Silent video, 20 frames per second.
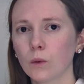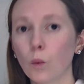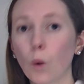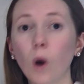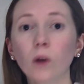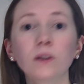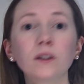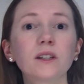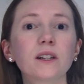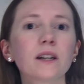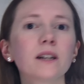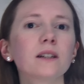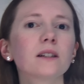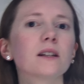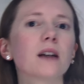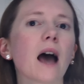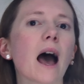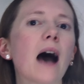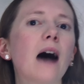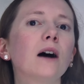Wanting
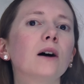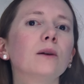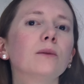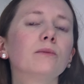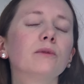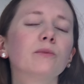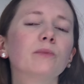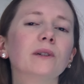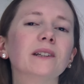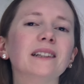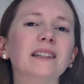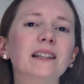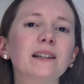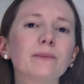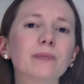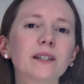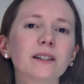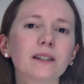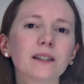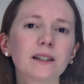to help, but
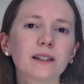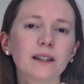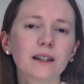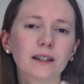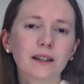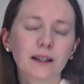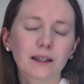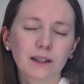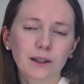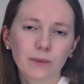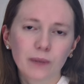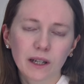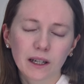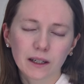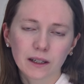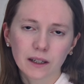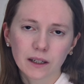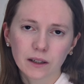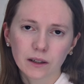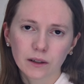limited in his
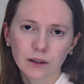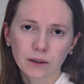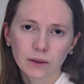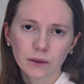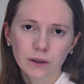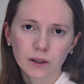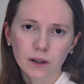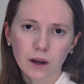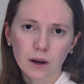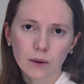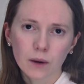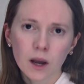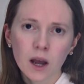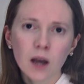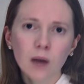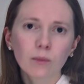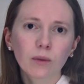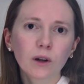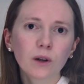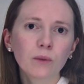ability to do so,
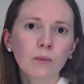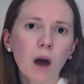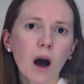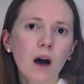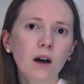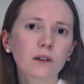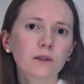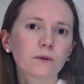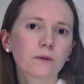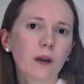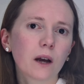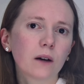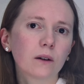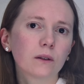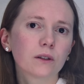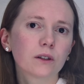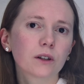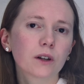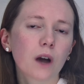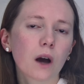Blumhardt
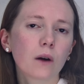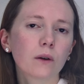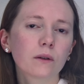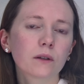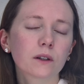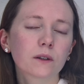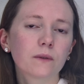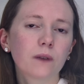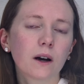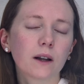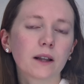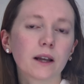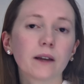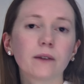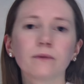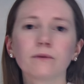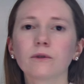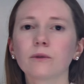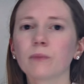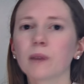failed to coax further
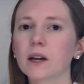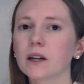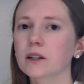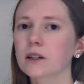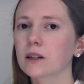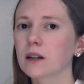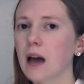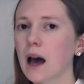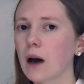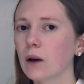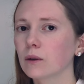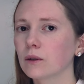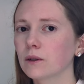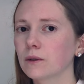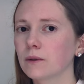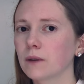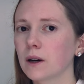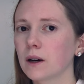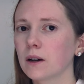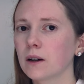information out
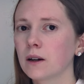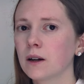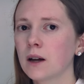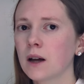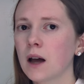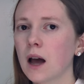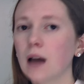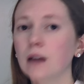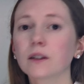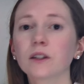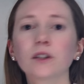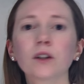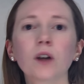of her, and